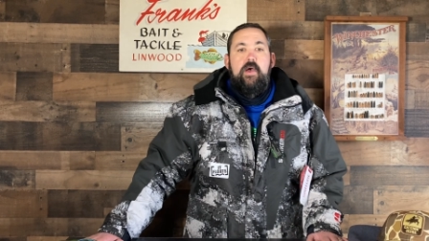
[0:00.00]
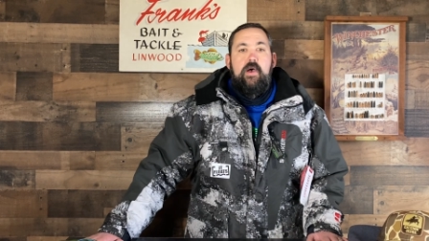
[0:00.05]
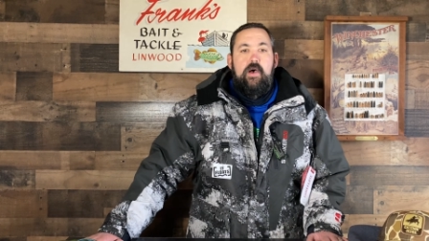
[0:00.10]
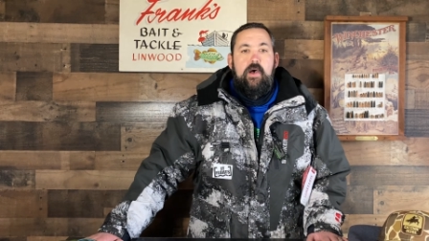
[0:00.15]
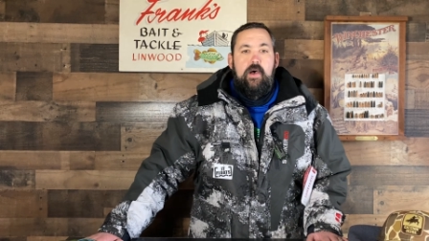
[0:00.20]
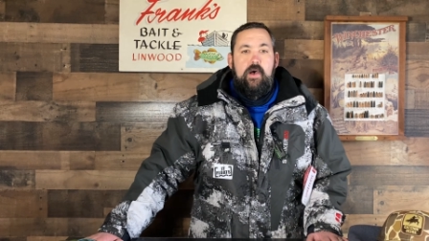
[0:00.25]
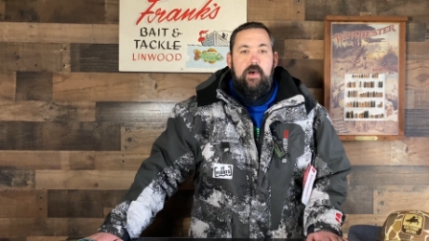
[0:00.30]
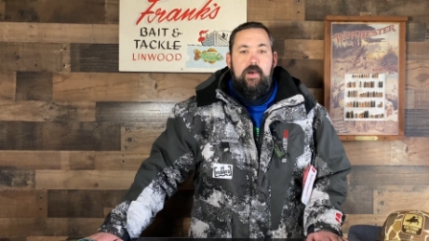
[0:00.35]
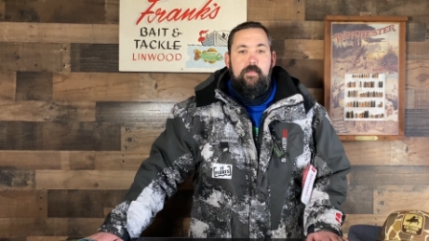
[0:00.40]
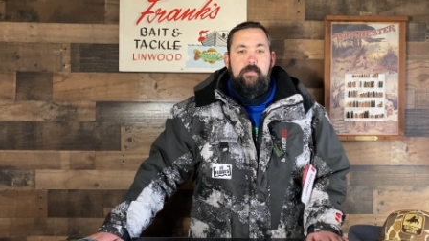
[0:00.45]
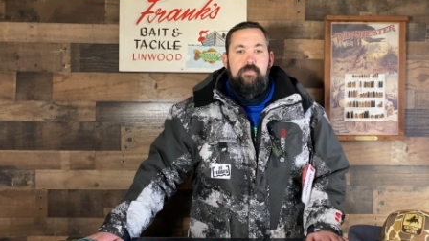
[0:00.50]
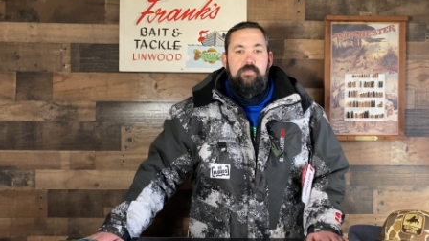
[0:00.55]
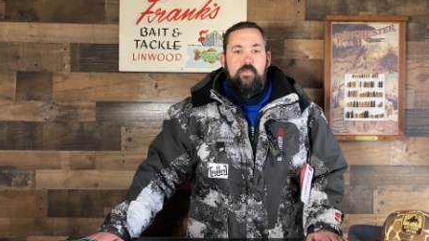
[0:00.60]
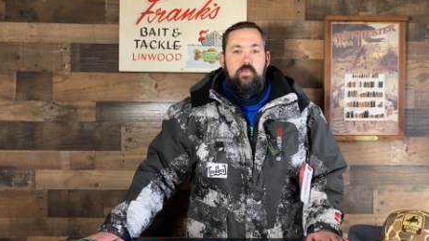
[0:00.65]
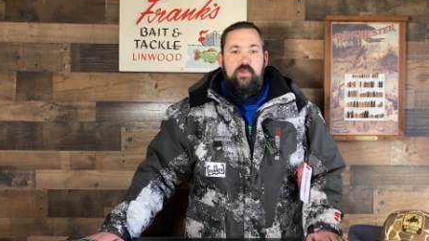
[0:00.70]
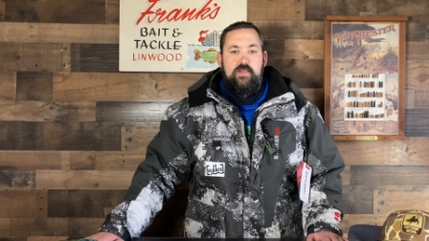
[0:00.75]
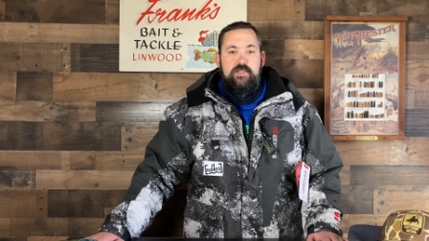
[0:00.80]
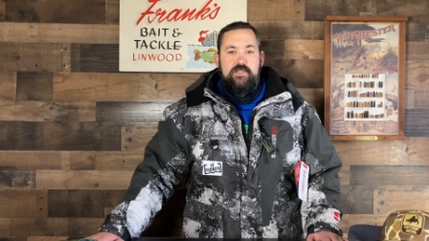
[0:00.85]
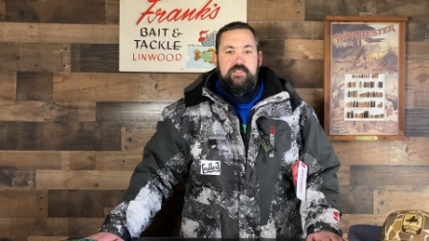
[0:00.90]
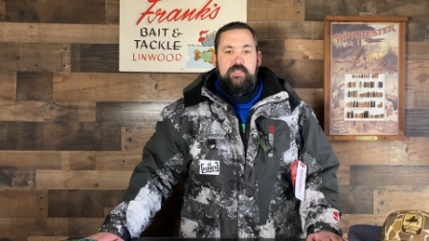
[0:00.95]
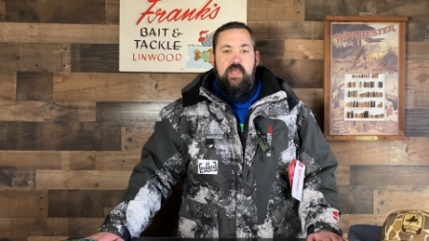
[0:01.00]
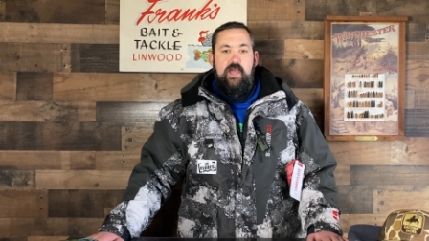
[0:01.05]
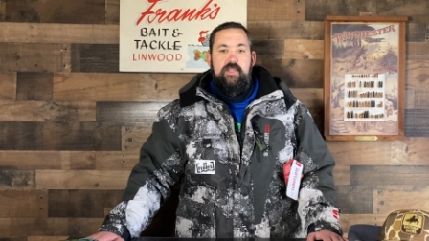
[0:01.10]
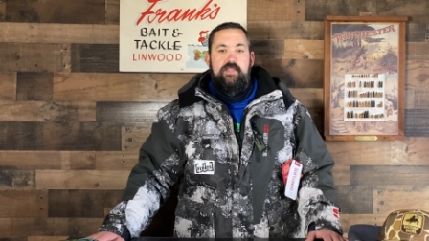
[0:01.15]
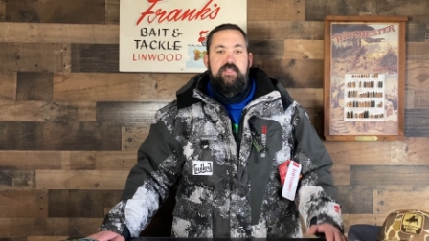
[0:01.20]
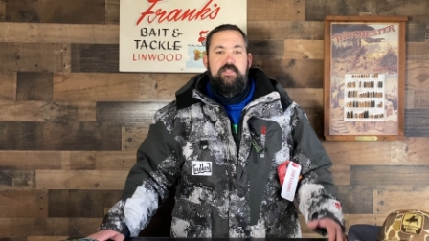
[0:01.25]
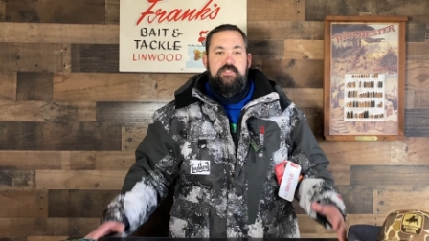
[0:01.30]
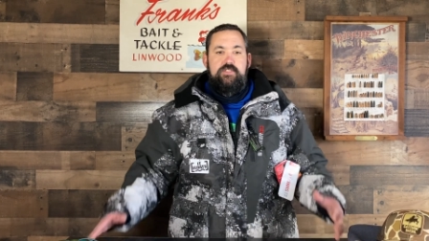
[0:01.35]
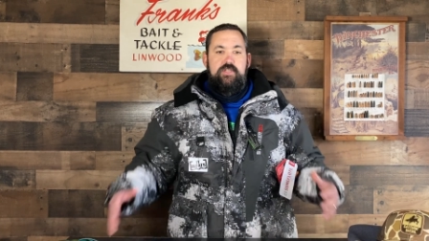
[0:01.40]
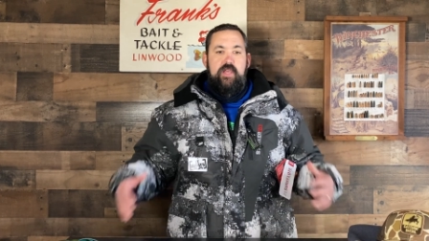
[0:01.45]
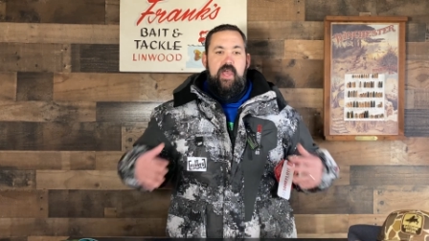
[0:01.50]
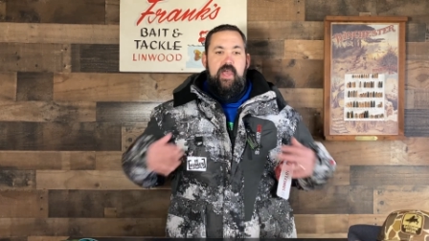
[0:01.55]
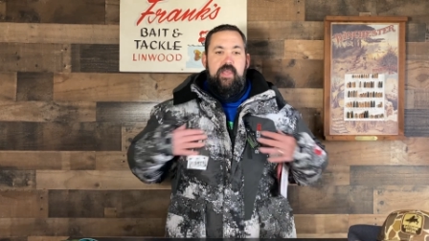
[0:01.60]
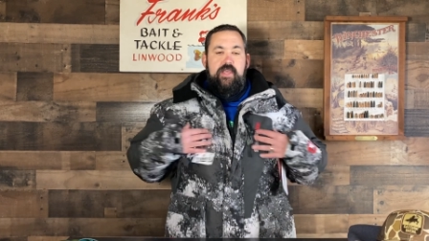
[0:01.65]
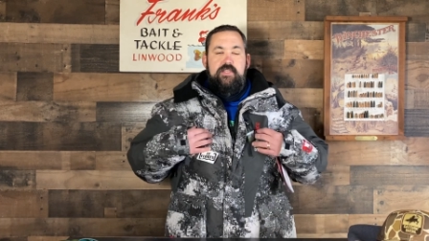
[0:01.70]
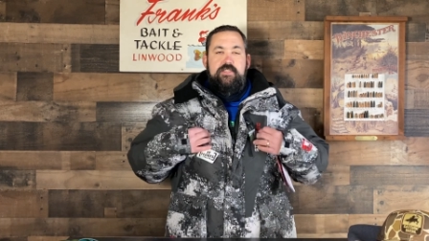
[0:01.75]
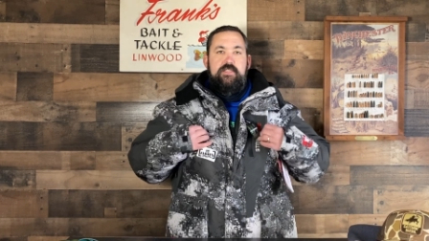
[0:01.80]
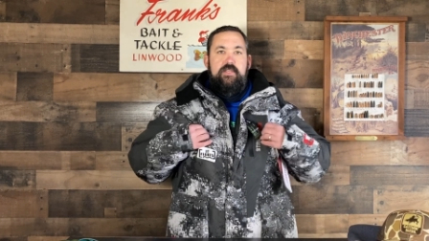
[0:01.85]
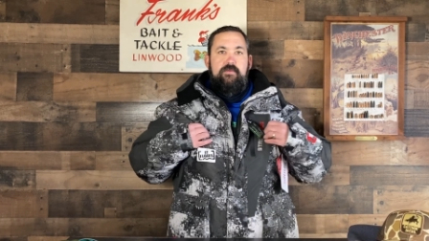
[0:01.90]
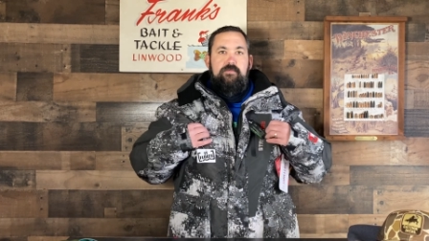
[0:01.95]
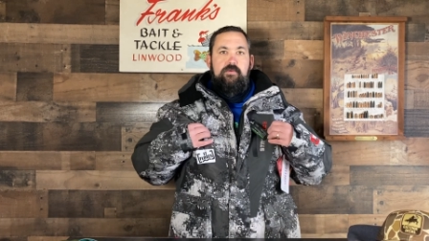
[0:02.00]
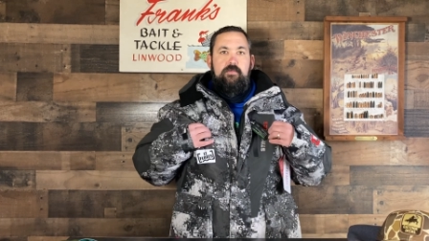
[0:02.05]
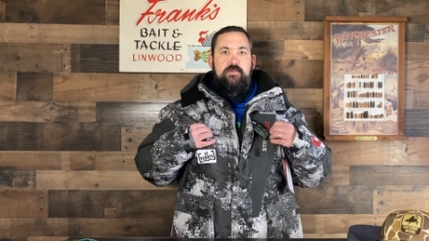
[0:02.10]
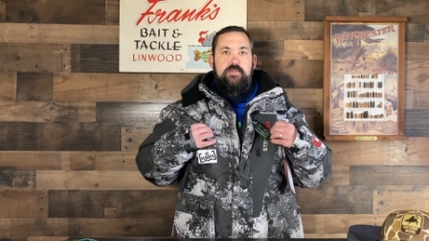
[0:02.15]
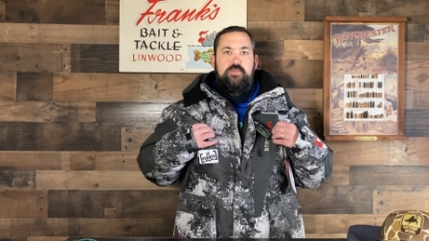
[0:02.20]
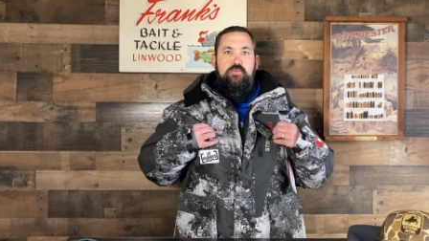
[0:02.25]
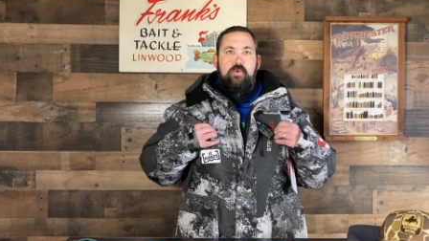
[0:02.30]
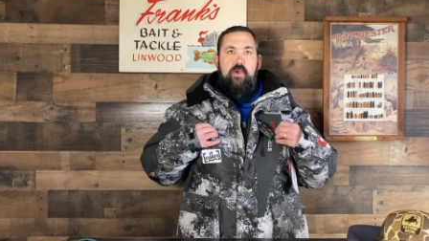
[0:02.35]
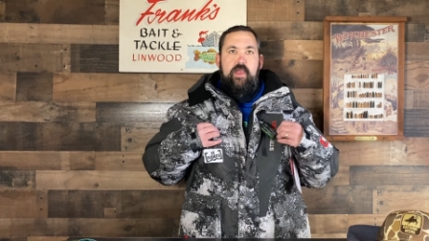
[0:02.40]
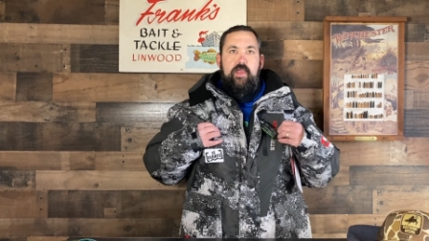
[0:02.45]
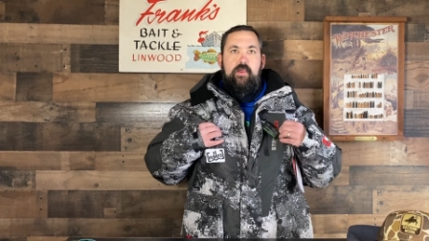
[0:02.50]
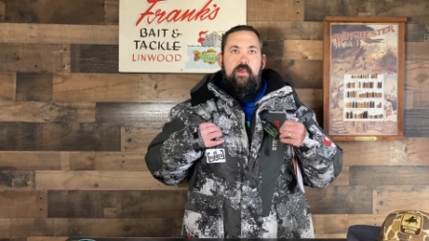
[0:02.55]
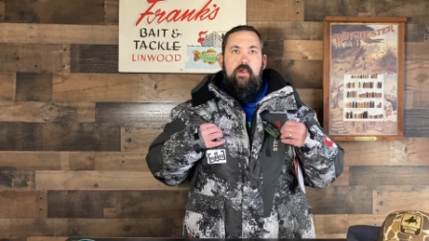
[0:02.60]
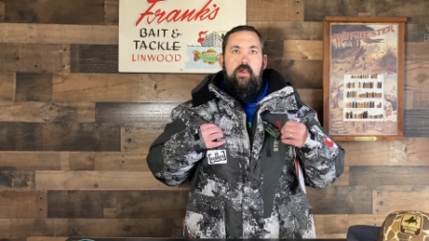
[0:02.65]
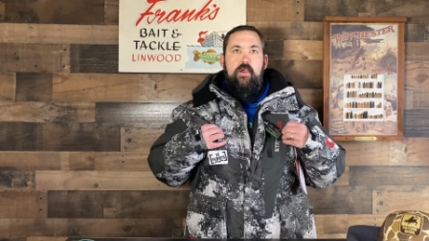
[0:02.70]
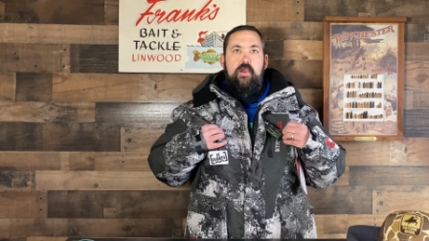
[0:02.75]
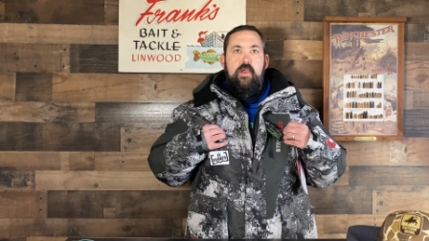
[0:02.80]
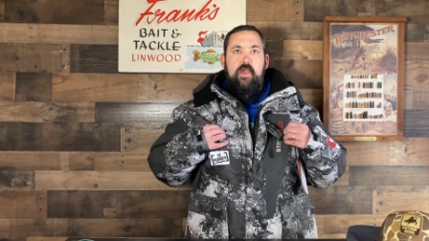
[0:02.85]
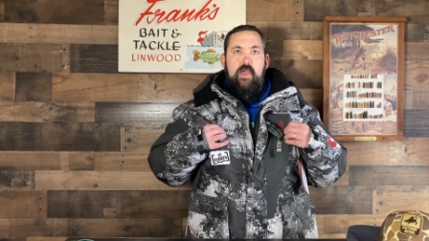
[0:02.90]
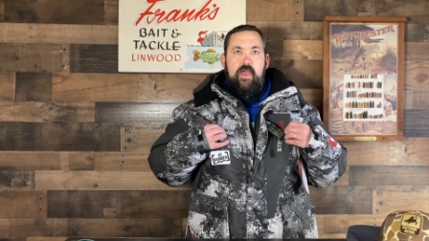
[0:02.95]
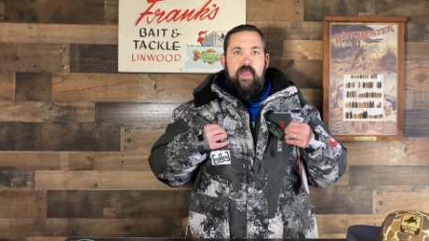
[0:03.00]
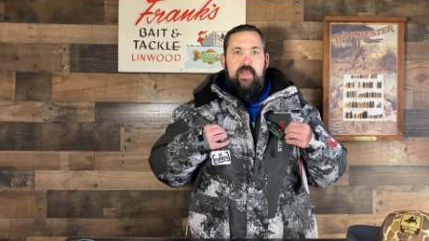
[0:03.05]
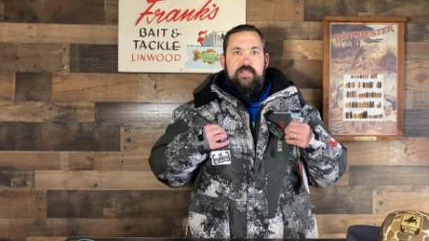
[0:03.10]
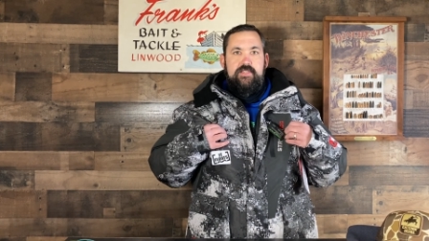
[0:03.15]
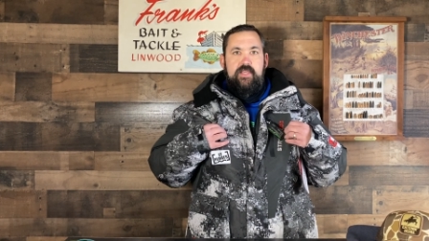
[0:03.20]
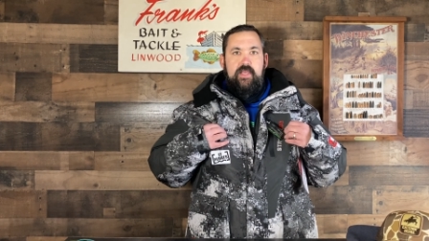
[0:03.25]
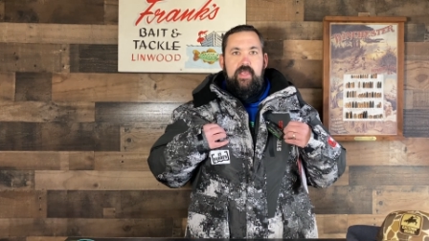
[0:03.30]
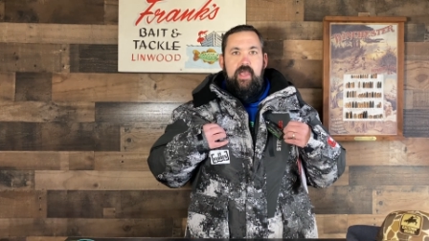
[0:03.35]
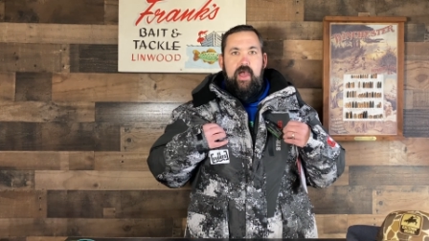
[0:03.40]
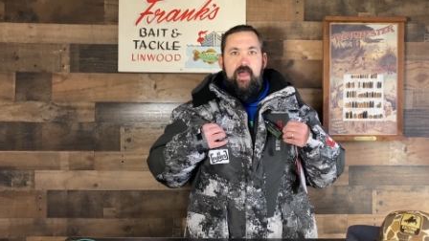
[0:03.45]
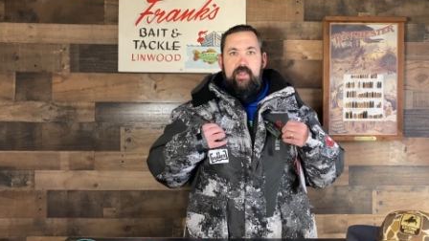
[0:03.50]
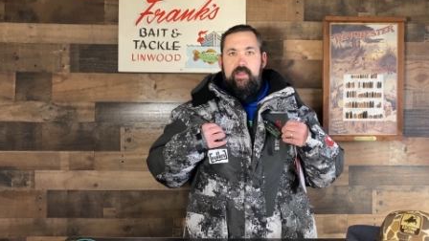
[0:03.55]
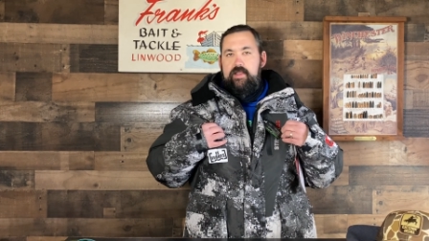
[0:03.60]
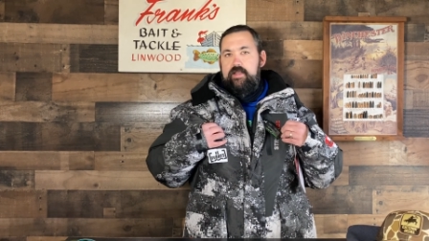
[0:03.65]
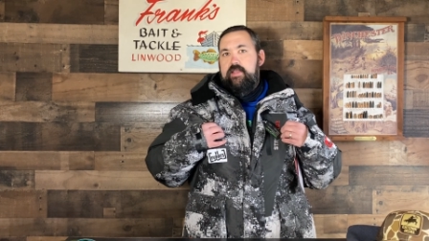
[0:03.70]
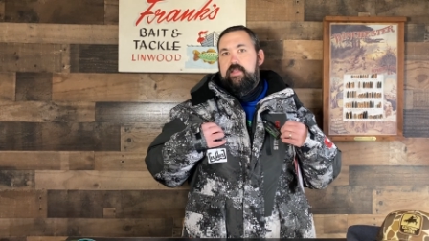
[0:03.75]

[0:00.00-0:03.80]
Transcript: Um, we just got these jackets in from Striker as I got in.